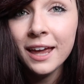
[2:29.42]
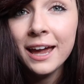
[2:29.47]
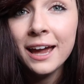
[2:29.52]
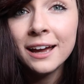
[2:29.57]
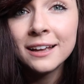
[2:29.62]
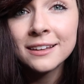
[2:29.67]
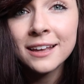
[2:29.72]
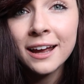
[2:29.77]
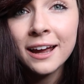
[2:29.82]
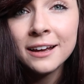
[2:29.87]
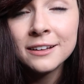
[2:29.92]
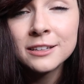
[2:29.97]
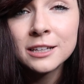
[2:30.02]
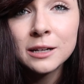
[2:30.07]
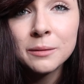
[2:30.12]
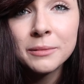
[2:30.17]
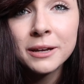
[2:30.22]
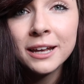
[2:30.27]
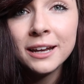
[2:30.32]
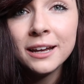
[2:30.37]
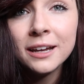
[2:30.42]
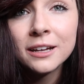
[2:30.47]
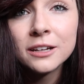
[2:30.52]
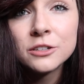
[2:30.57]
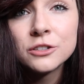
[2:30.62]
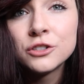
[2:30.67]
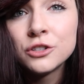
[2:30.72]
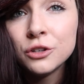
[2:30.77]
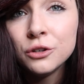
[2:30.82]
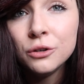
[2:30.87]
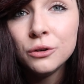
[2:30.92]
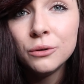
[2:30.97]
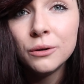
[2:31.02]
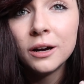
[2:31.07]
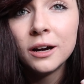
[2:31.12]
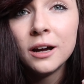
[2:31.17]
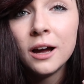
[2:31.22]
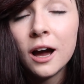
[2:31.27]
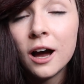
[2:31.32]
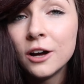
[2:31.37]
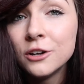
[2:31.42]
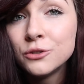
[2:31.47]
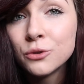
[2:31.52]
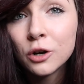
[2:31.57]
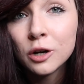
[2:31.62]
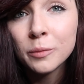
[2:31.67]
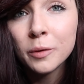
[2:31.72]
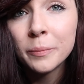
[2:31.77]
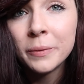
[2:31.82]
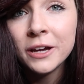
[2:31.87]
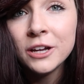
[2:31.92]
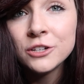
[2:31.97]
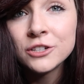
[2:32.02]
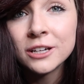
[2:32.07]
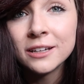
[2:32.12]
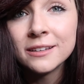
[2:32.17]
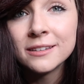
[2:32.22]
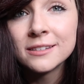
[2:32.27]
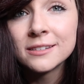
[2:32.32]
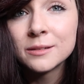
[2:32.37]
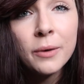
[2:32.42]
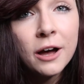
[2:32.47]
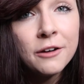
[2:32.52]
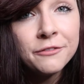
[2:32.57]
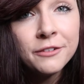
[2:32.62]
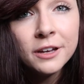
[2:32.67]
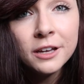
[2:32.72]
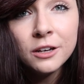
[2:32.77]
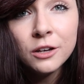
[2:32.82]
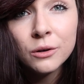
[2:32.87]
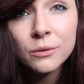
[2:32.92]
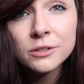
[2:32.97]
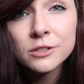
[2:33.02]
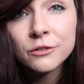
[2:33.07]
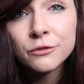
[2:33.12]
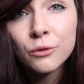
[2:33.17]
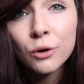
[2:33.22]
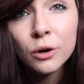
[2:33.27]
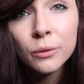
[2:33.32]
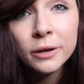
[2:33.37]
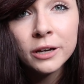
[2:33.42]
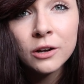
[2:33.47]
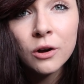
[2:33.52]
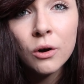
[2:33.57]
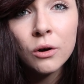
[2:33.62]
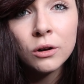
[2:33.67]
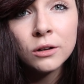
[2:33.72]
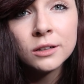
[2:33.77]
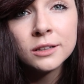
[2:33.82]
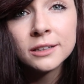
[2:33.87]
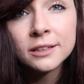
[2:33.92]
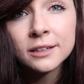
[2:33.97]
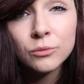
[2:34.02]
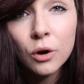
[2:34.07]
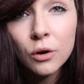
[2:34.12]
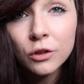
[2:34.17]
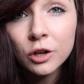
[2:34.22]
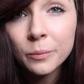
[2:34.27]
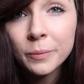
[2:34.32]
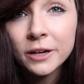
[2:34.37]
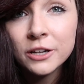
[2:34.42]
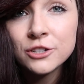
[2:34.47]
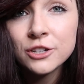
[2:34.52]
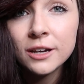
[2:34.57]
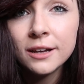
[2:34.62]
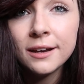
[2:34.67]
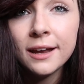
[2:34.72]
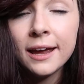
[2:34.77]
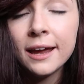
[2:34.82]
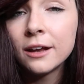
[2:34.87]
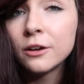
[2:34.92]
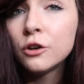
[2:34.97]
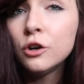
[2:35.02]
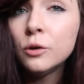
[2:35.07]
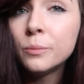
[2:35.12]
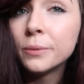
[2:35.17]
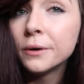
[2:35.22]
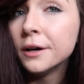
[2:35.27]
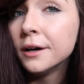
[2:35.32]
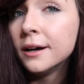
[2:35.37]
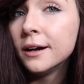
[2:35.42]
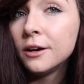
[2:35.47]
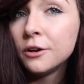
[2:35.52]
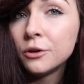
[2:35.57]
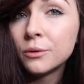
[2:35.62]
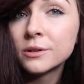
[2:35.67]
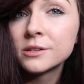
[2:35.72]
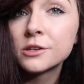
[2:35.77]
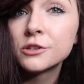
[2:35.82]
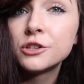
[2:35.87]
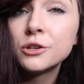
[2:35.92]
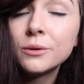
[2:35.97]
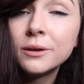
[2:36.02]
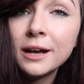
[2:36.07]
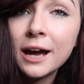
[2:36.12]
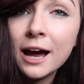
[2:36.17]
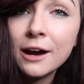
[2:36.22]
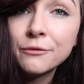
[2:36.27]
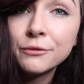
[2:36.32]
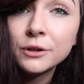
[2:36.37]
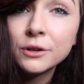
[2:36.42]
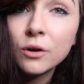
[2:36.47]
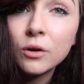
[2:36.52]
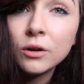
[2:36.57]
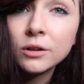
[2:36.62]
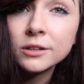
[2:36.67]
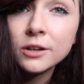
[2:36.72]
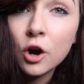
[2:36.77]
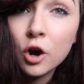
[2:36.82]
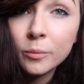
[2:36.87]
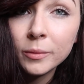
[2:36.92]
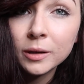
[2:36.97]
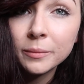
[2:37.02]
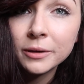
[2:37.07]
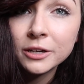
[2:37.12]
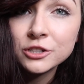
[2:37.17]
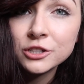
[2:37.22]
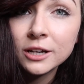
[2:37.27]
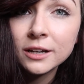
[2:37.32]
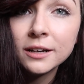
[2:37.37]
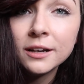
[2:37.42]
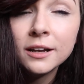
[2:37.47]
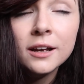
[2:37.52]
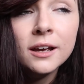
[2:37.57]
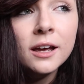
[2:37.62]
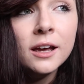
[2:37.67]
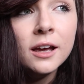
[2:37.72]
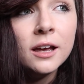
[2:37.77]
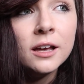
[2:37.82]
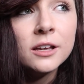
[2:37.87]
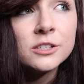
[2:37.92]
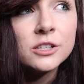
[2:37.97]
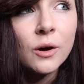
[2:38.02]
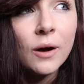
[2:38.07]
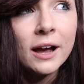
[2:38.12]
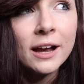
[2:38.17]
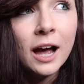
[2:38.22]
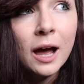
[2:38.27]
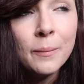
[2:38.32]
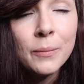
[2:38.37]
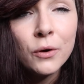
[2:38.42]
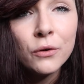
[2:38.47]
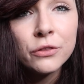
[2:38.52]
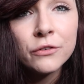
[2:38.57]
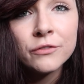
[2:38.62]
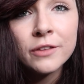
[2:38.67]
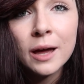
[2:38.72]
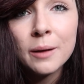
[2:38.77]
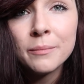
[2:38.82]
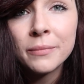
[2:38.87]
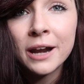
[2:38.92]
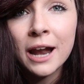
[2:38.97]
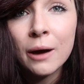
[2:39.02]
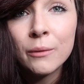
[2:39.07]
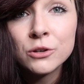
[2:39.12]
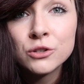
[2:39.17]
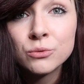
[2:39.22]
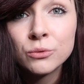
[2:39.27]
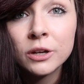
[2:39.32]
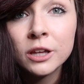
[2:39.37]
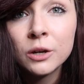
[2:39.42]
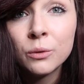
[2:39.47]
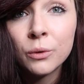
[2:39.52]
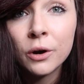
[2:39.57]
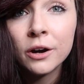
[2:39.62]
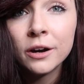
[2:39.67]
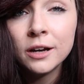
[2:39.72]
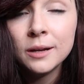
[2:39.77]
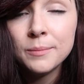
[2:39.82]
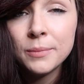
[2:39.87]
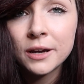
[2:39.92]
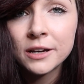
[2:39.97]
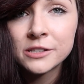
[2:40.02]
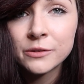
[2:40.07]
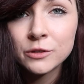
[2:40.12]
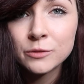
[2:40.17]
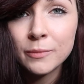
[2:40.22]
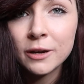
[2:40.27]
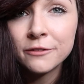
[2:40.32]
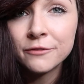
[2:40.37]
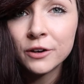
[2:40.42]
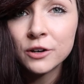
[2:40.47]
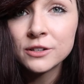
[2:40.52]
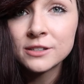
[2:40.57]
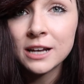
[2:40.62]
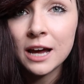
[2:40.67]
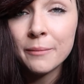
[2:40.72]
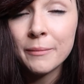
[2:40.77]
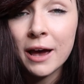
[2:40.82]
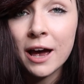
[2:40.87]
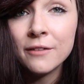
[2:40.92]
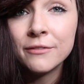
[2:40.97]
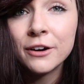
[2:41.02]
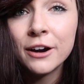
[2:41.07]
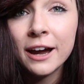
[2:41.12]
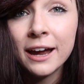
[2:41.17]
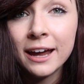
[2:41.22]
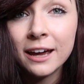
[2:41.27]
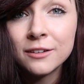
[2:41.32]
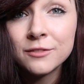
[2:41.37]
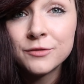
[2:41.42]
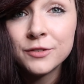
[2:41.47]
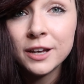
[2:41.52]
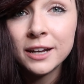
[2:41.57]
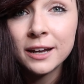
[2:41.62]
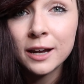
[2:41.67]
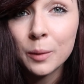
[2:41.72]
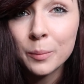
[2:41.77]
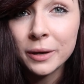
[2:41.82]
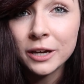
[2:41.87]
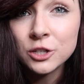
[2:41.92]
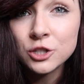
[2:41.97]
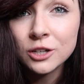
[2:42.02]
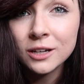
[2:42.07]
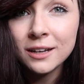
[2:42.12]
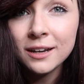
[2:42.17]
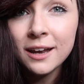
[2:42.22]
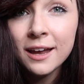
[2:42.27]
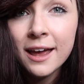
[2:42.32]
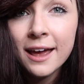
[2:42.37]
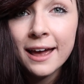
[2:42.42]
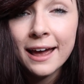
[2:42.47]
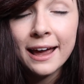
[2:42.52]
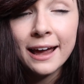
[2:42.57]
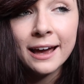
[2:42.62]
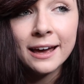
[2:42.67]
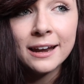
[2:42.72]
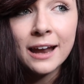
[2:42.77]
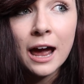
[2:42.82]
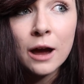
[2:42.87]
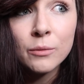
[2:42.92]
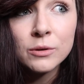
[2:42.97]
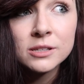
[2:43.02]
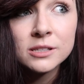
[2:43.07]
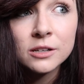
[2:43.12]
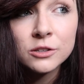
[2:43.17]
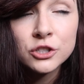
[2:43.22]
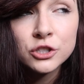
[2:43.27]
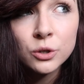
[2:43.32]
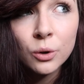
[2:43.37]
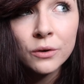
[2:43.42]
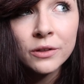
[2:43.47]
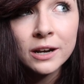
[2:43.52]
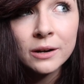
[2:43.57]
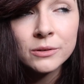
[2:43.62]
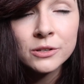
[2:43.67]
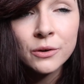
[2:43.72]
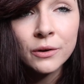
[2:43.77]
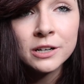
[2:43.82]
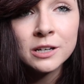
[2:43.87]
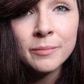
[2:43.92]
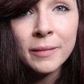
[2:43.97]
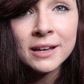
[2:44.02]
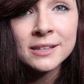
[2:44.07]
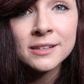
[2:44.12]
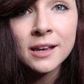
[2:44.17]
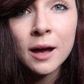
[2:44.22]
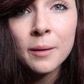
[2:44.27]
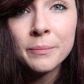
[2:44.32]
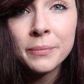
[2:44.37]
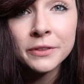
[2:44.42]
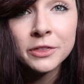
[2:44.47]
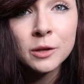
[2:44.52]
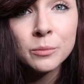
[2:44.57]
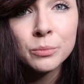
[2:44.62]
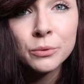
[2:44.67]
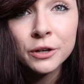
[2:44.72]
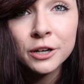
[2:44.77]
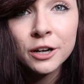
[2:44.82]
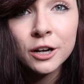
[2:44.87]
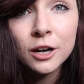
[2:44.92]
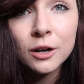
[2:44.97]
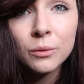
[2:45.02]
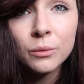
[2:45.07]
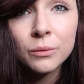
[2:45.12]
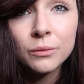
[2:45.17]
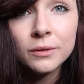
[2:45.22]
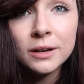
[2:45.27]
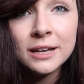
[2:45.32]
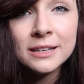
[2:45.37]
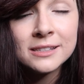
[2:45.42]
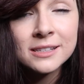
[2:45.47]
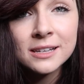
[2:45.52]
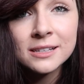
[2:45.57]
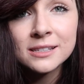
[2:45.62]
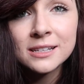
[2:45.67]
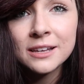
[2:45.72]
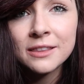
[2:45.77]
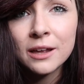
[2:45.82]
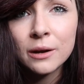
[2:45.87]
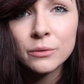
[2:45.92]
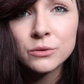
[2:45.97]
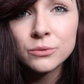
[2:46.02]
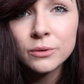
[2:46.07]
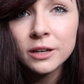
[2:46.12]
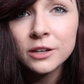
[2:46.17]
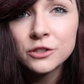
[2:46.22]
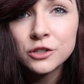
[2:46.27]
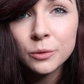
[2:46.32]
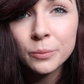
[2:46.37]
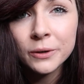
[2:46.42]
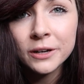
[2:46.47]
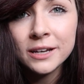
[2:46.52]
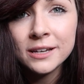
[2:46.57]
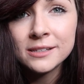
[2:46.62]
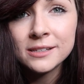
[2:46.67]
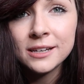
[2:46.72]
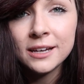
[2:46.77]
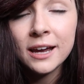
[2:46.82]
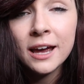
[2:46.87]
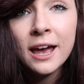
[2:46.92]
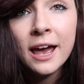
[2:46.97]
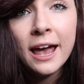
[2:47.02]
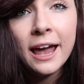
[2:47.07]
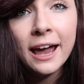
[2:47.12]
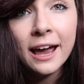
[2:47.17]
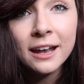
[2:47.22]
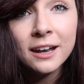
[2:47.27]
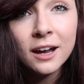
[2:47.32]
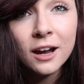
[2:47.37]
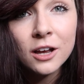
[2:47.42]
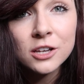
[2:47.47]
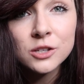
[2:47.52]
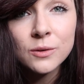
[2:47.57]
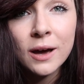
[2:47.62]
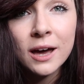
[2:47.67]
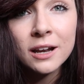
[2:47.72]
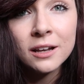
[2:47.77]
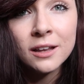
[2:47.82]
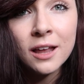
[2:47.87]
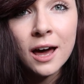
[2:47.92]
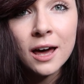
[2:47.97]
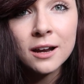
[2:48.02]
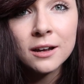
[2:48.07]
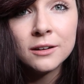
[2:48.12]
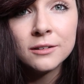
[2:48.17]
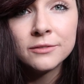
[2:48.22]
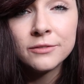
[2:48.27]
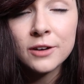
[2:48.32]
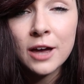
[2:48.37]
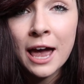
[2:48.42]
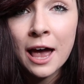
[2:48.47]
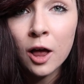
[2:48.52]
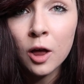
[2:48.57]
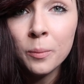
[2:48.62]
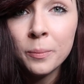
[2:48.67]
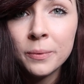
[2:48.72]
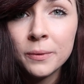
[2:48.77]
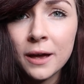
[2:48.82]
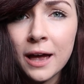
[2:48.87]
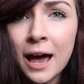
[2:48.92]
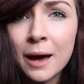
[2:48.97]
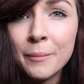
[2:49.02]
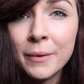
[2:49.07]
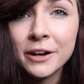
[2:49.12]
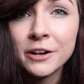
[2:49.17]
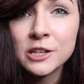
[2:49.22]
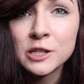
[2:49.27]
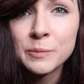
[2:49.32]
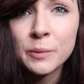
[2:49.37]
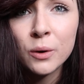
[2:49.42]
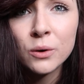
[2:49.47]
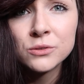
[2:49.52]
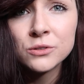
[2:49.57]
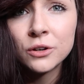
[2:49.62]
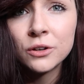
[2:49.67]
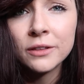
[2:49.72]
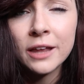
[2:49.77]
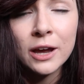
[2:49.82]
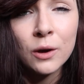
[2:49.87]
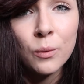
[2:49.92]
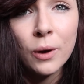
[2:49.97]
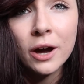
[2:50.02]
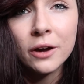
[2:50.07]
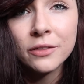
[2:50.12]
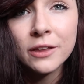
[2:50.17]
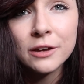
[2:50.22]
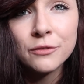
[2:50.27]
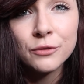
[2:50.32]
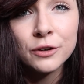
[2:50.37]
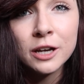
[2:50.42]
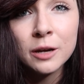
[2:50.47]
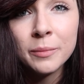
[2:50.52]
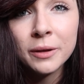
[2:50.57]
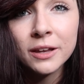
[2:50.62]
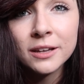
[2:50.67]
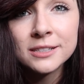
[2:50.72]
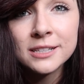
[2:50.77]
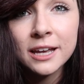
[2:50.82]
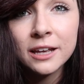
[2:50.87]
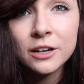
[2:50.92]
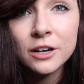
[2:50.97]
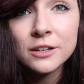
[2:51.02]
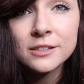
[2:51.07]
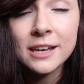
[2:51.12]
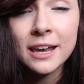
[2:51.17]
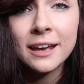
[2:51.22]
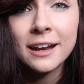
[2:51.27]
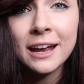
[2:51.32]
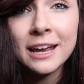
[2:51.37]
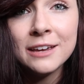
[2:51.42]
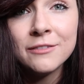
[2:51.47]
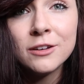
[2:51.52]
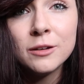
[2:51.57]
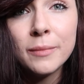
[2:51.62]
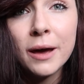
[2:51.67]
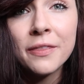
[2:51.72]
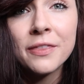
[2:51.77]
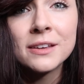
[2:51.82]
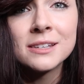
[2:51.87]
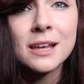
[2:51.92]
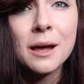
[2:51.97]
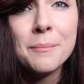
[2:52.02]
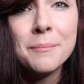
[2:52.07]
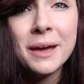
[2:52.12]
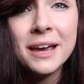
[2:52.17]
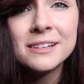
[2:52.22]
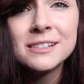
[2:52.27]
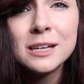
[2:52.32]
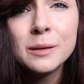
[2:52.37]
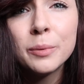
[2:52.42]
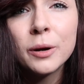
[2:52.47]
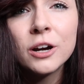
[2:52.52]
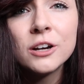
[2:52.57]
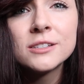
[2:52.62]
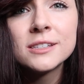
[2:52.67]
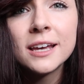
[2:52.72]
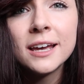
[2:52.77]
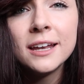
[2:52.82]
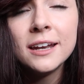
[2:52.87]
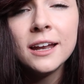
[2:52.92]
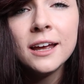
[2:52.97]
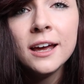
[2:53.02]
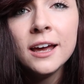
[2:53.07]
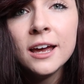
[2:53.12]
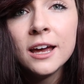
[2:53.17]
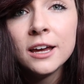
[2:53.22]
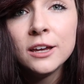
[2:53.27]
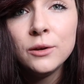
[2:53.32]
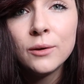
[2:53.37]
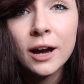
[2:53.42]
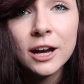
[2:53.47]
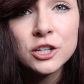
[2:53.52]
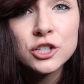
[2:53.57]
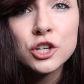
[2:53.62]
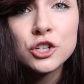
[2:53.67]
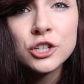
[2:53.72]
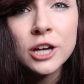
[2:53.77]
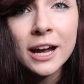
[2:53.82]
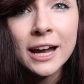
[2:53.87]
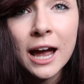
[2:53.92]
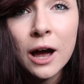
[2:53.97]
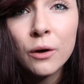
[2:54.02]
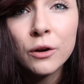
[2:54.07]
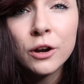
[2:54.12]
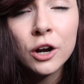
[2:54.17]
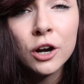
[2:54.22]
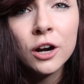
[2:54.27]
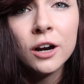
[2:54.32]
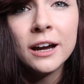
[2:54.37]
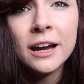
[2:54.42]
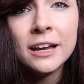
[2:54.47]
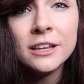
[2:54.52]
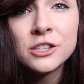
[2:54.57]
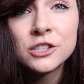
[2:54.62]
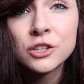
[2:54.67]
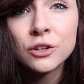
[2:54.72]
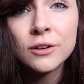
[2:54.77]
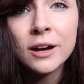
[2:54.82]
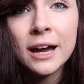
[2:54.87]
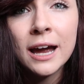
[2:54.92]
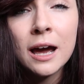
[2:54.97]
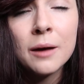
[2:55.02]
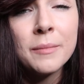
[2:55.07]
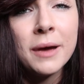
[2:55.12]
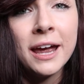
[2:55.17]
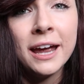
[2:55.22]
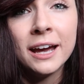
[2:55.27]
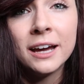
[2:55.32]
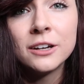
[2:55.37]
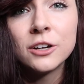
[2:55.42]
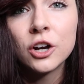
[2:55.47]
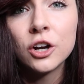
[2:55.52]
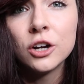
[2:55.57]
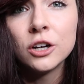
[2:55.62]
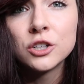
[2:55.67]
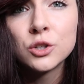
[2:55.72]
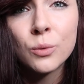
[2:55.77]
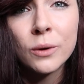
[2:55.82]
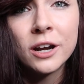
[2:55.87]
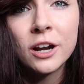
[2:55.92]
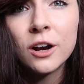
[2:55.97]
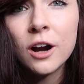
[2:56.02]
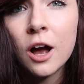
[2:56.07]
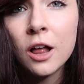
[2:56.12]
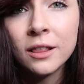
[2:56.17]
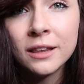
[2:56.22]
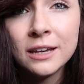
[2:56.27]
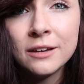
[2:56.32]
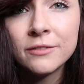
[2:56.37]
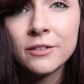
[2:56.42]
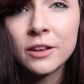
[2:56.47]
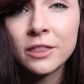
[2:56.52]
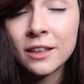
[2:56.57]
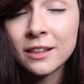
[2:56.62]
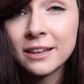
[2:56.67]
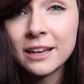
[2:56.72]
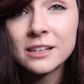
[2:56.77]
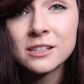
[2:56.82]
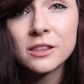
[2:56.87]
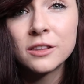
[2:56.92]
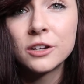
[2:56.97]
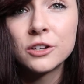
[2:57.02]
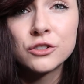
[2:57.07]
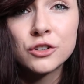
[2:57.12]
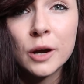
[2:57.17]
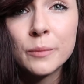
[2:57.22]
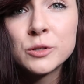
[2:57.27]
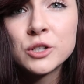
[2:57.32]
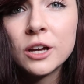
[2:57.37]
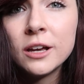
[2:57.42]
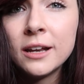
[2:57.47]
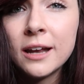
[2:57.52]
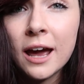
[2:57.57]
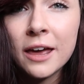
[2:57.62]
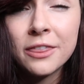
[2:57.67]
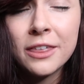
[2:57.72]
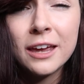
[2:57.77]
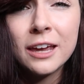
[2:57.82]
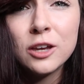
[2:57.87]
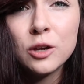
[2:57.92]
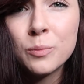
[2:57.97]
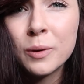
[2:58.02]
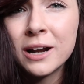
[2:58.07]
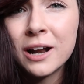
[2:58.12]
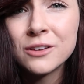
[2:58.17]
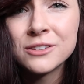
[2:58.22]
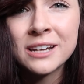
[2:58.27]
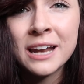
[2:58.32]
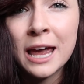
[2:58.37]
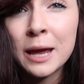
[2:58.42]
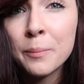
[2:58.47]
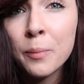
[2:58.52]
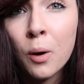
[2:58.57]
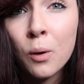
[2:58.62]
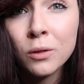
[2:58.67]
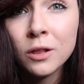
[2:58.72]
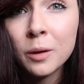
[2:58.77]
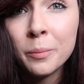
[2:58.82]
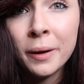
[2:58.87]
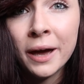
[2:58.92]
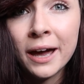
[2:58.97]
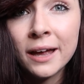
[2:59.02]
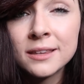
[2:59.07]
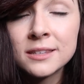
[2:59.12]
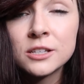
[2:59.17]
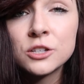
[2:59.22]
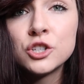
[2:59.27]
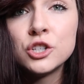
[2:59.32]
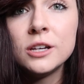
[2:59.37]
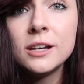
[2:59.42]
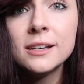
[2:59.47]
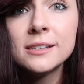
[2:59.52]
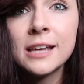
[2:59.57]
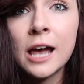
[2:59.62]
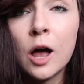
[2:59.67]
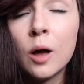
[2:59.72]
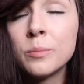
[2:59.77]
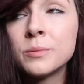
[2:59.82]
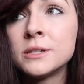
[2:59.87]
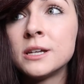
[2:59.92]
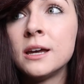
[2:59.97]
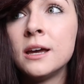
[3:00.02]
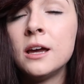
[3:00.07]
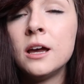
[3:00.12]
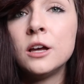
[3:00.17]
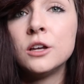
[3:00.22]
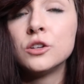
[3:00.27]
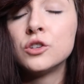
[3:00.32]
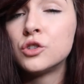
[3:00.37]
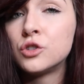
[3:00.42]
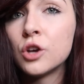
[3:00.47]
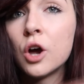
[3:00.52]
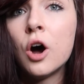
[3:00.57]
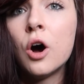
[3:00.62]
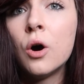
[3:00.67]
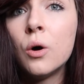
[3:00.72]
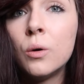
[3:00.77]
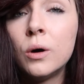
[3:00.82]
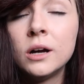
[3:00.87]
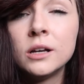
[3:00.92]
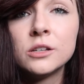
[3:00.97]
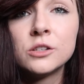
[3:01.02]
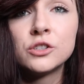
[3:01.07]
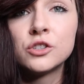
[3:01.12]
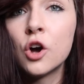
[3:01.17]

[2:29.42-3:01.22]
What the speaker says: and I ended up getting 2 adorable pigeons. Puffin, who was a 4-week-old roller pigeon, and Cooper, who was a 2.5-week-old homing pigeon. So I got both of them, but I was really worried because it was my first time ever hand feeding a pigeon, and I was sure that I was going to mess up, but the breeder insisted that it was really super easy, and I also had a lot of help at my disposal, like wildlife rehabilitators, and I even met this amazing person. You guys should check out her Instagram and her Twitter. I'll leave the links in the description. I think you pronounce it ApolaPets. She has helped so